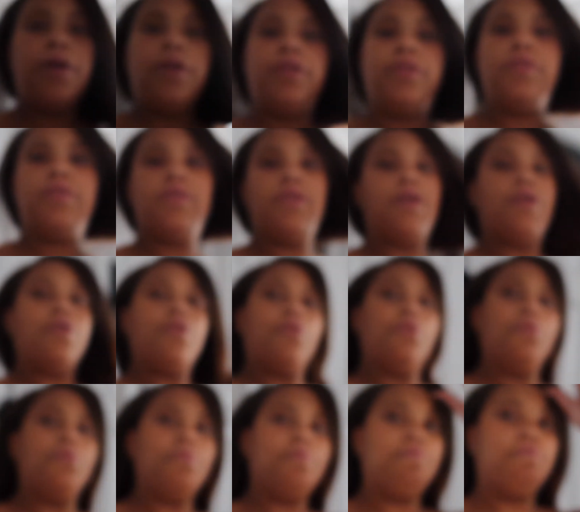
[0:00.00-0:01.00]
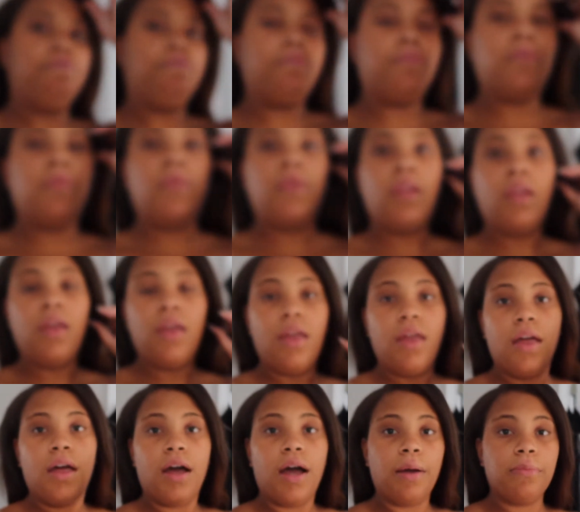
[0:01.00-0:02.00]
so
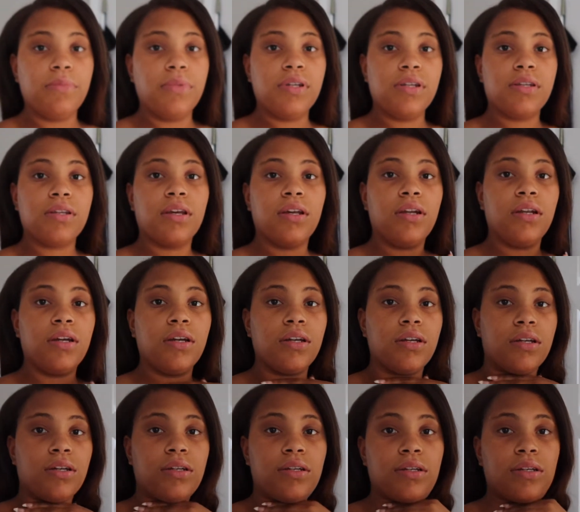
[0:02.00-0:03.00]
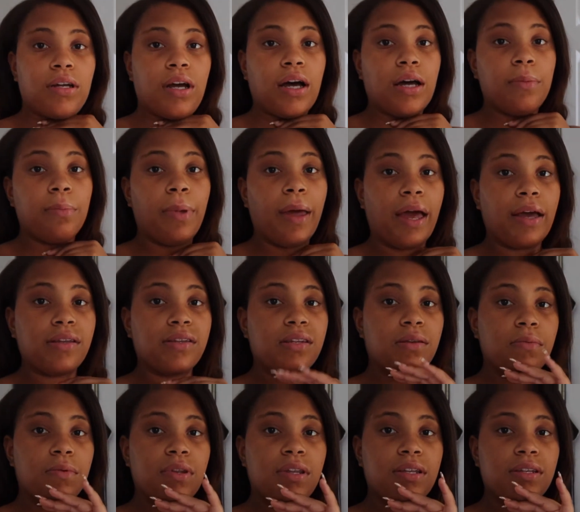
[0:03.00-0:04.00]
I'm just gonna unpack
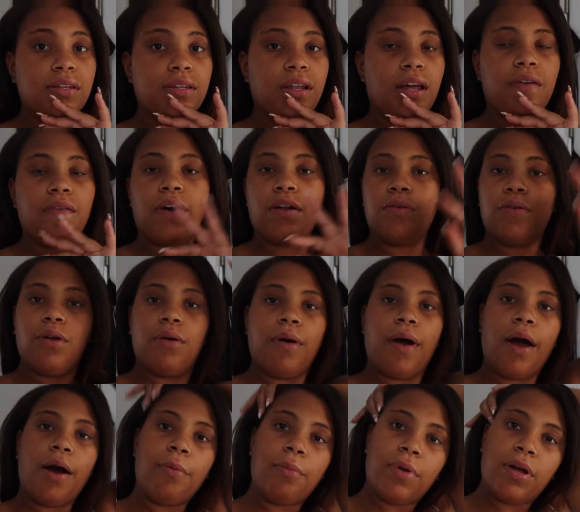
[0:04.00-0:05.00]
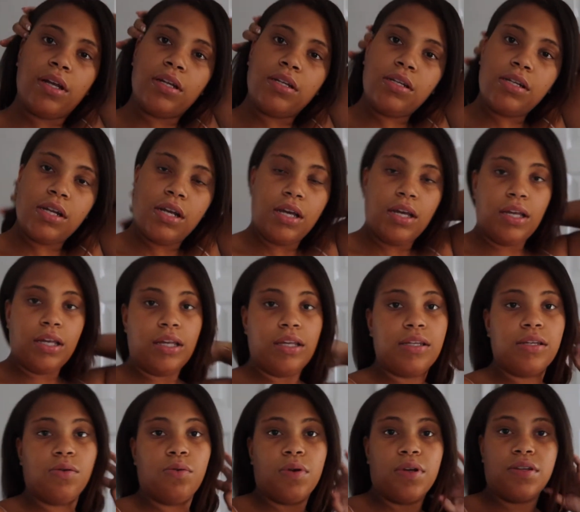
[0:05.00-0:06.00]
some of this stuff. I don't know how much
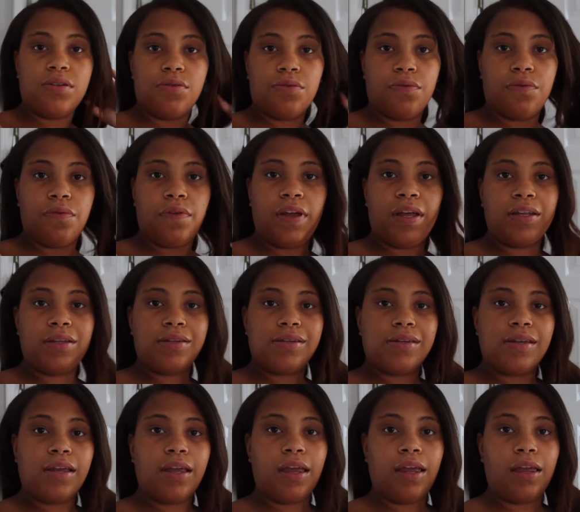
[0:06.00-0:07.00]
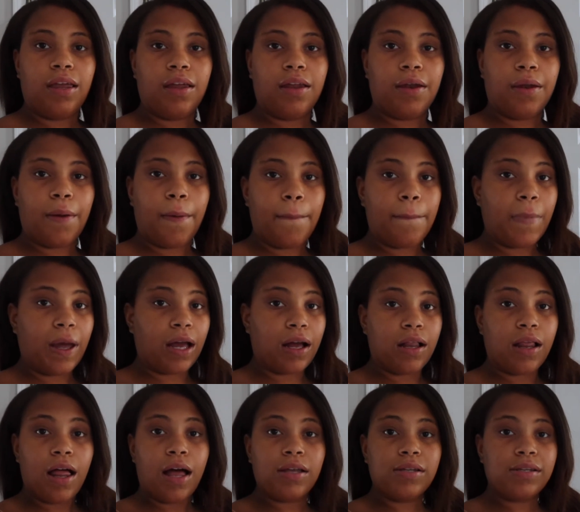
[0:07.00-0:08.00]
is going to fit in my
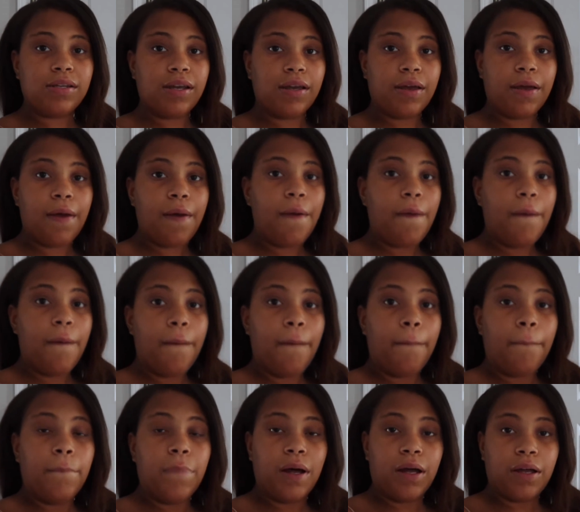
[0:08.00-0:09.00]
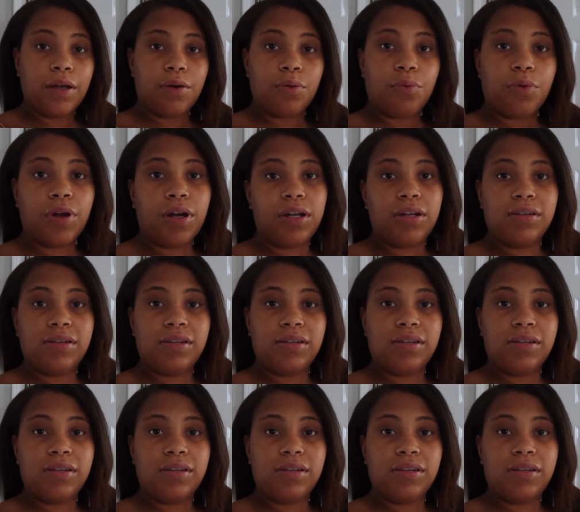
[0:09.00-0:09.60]
closet, but we're gonna